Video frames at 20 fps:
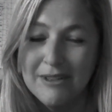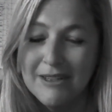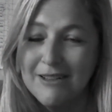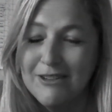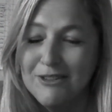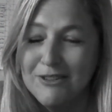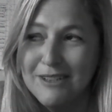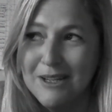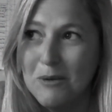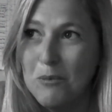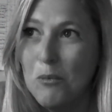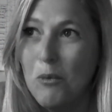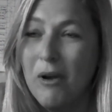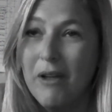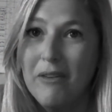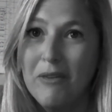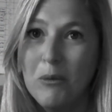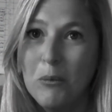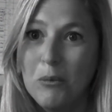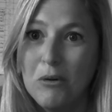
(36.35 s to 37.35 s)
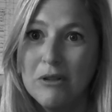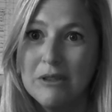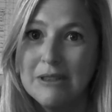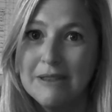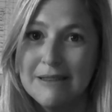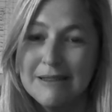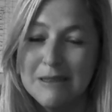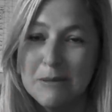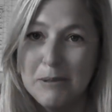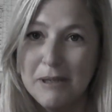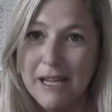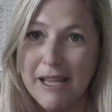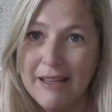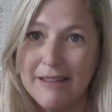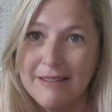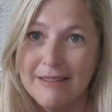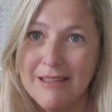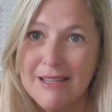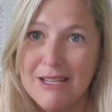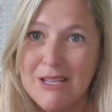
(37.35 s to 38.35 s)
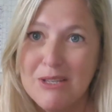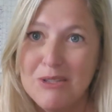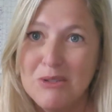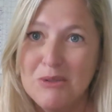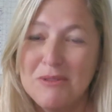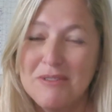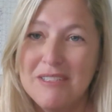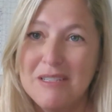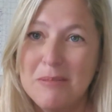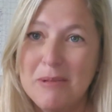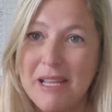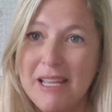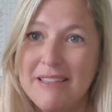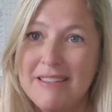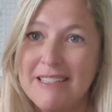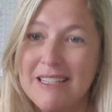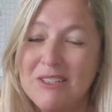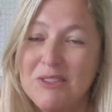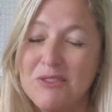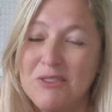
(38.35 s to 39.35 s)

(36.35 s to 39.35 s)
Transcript: And you're saying, what in the world is CBS? So CBS stands